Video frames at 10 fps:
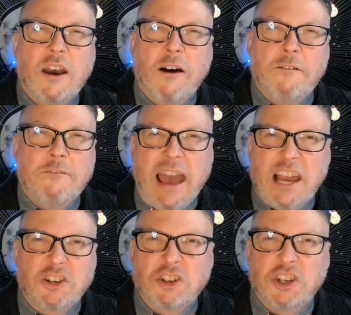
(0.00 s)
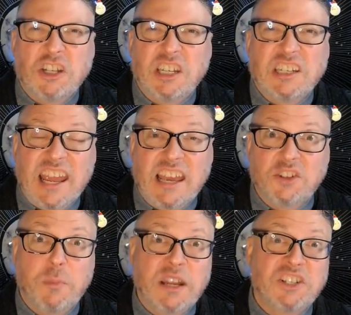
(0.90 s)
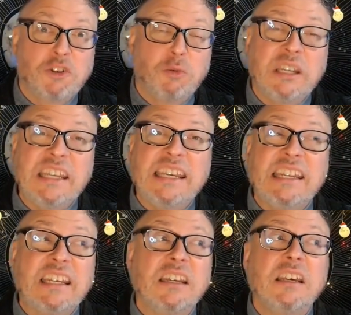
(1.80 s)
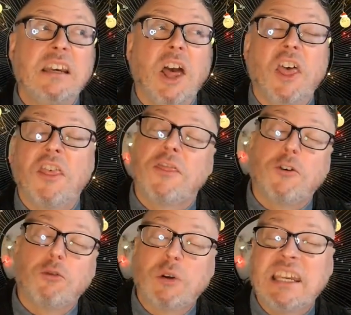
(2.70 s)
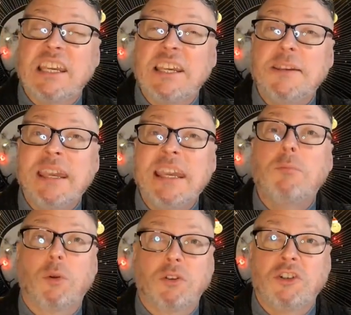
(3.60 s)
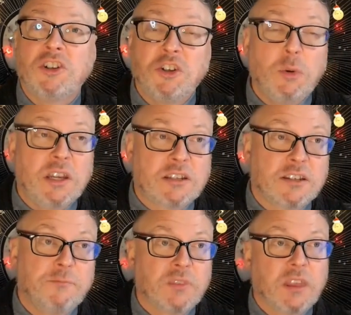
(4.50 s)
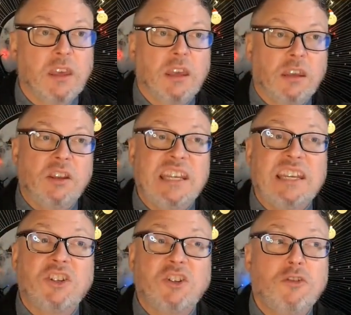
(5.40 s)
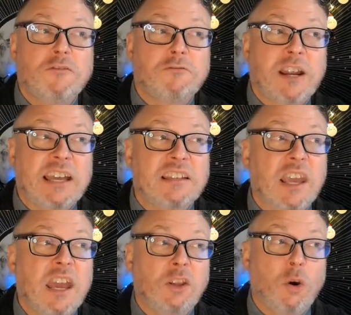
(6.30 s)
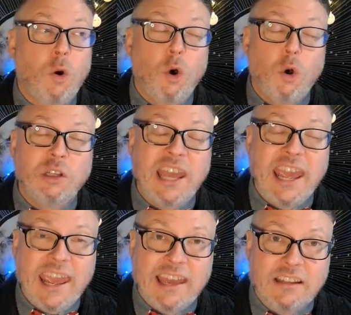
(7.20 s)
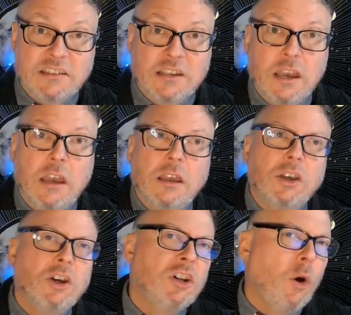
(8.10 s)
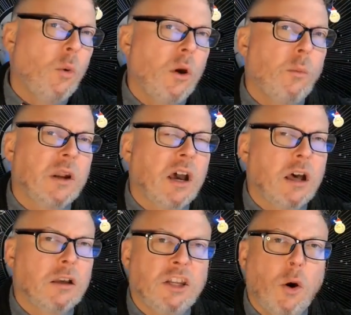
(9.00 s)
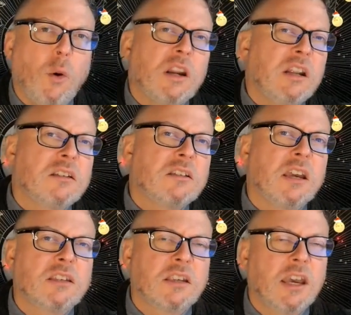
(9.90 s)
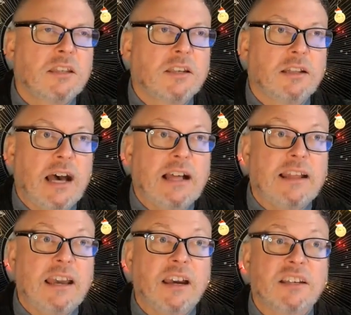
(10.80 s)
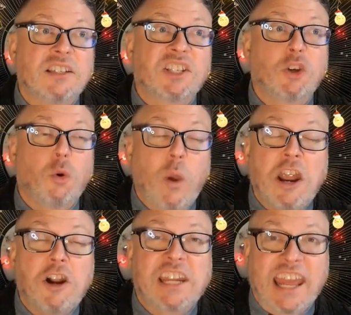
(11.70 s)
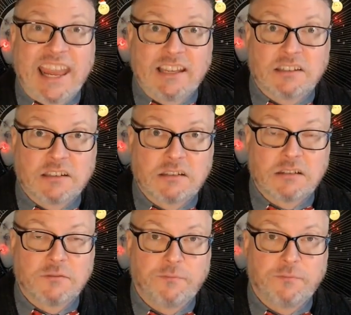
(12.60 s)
fashioned dance, but you need three people to do it. You need two friends and you hold hands. You know what it is? It's a lot like a square dance.